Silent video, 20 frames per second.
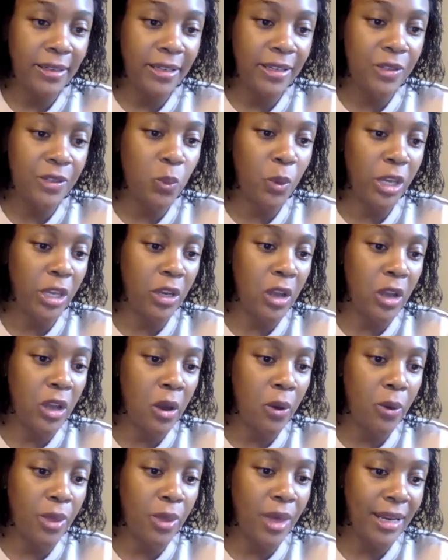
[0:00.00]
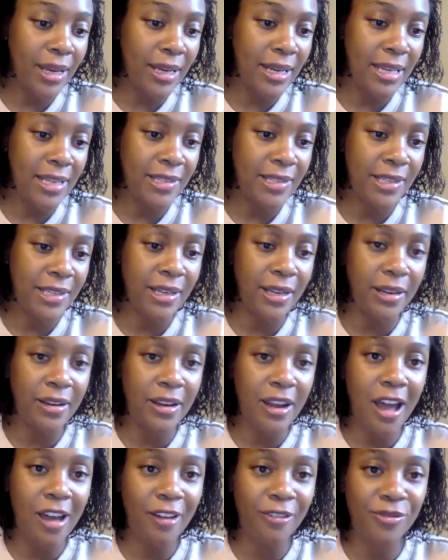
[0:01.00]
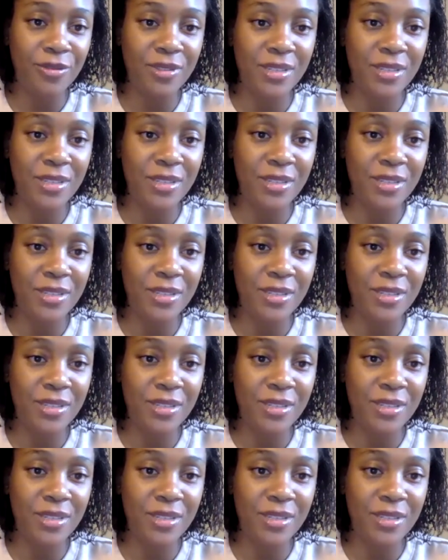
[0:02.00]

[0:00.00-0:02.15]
because we know that it isn't enough